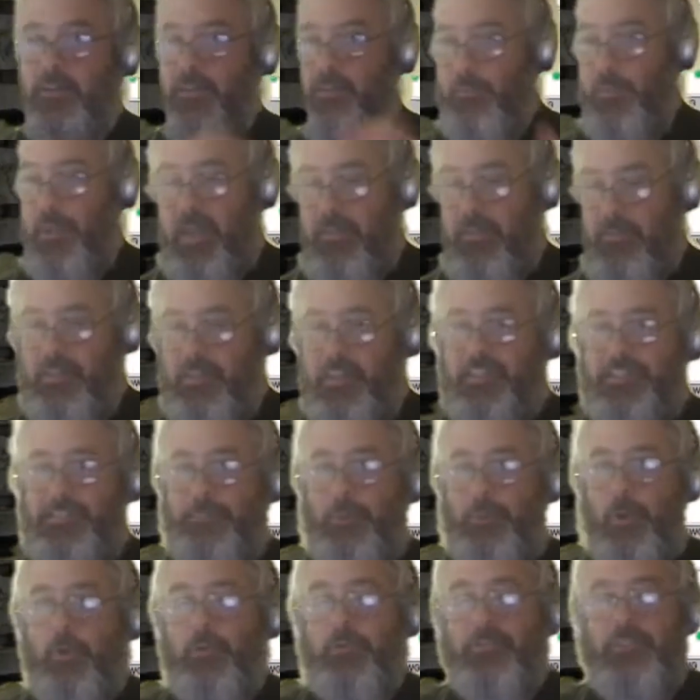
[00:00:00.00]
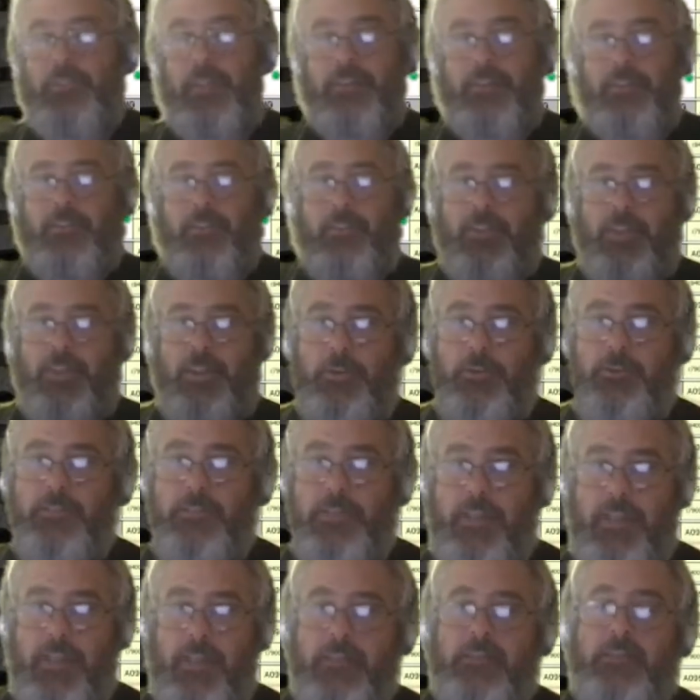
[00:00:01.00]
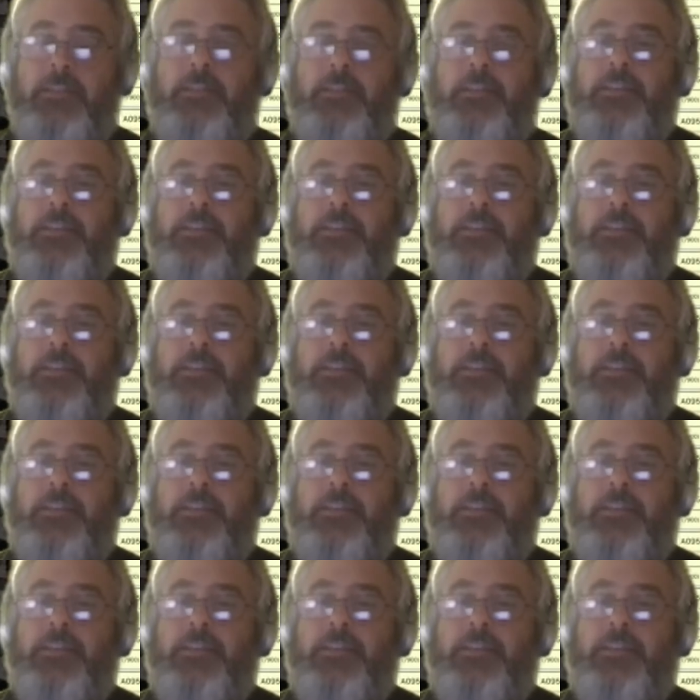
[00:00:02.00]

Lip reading: We haven't exposed that to the user yet,